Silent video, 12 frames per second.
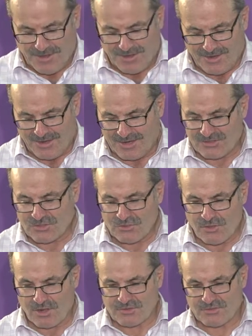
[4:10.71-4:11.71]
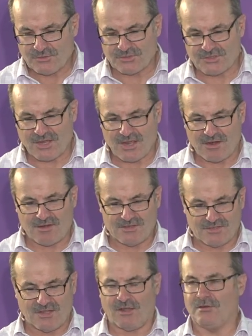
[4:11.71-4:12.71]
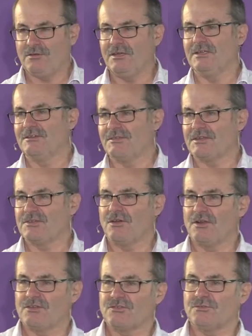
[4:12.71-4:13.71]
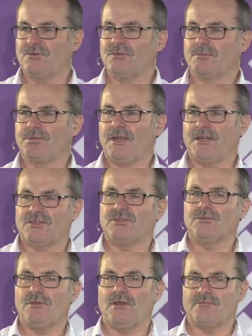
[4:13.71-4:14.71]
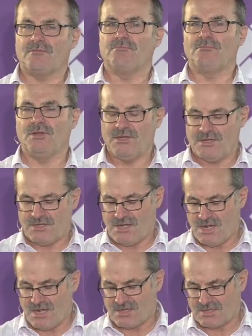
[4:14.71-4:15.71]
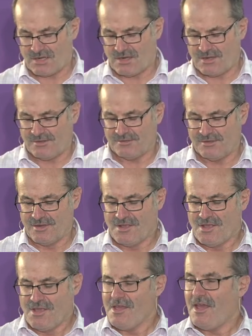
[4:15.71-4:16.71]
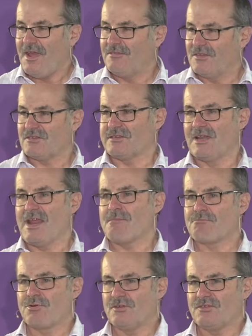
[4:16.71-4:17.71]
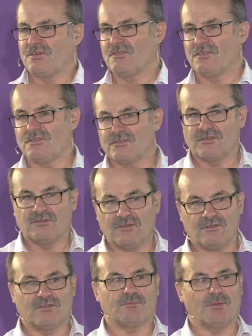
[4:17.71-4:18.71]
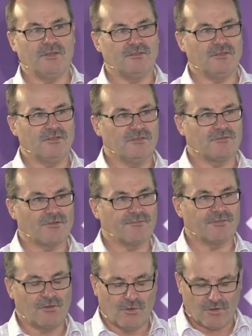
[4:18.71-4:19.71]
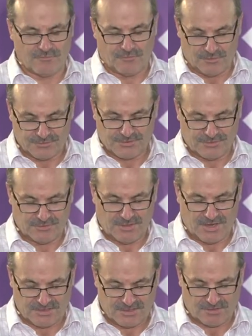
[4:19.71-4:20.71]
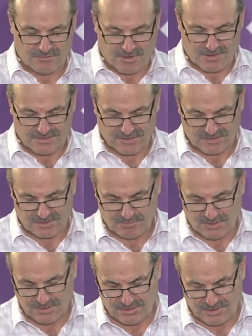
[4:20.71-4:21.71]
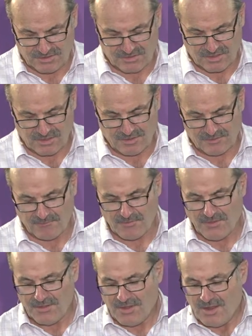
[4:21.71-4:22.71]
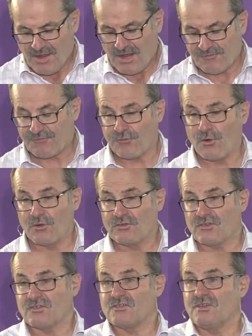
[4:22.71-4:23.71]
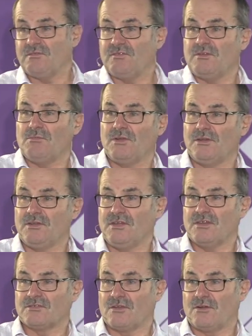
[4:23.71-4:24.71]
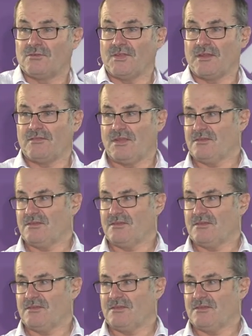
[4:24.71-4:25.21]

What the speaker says: Tuatara is the only living dinosaur on the planet 200 million years ago. And this land bridge existed that the species drifted off onto Aotearoa 60 million years ago. Our frogs are 70 million years old. They